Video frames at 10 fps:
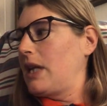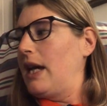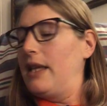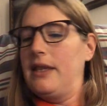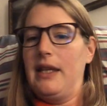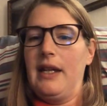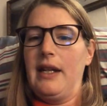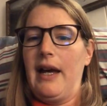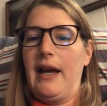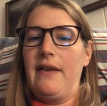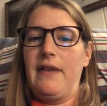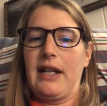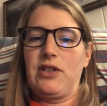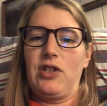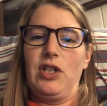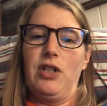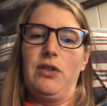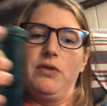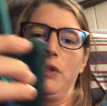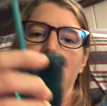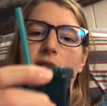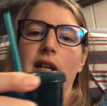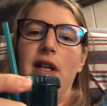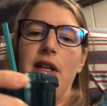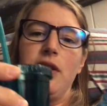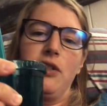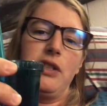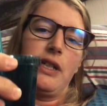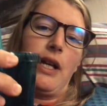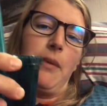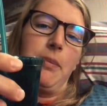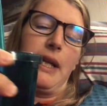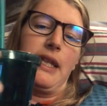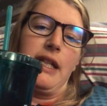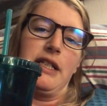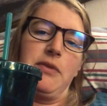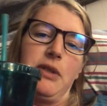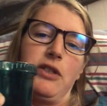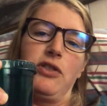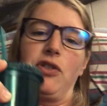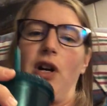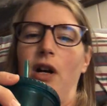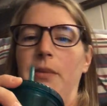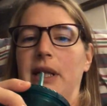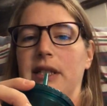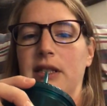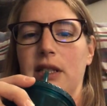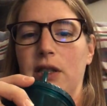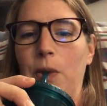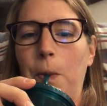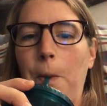then I've actually used just a cup like this with a straw because it's